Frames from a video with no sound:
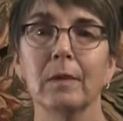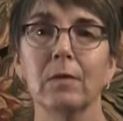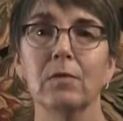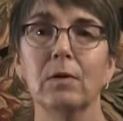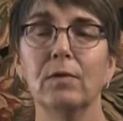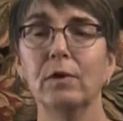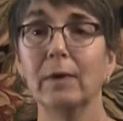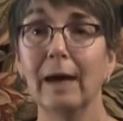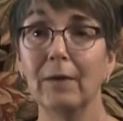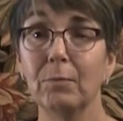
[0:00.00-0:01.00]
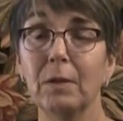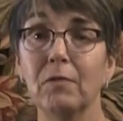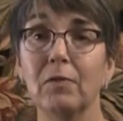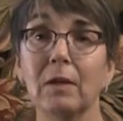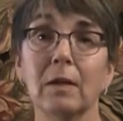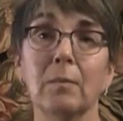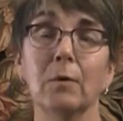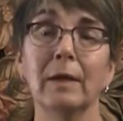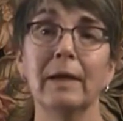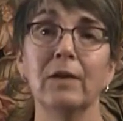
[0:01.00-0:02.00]
So if you have been feeling
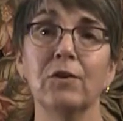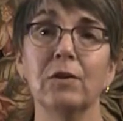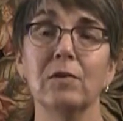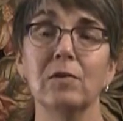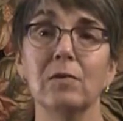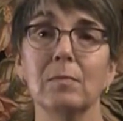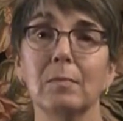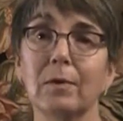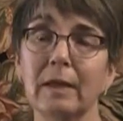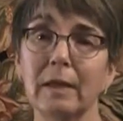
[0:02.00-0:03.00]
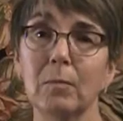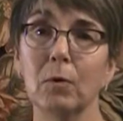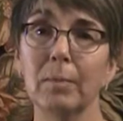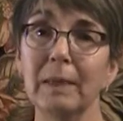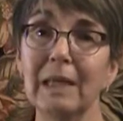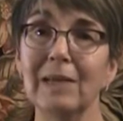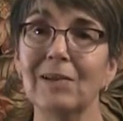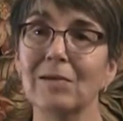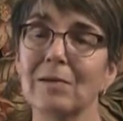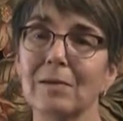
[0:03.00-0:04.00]
more anxious, bring in more
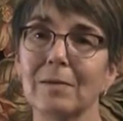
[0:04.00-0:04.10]
peace.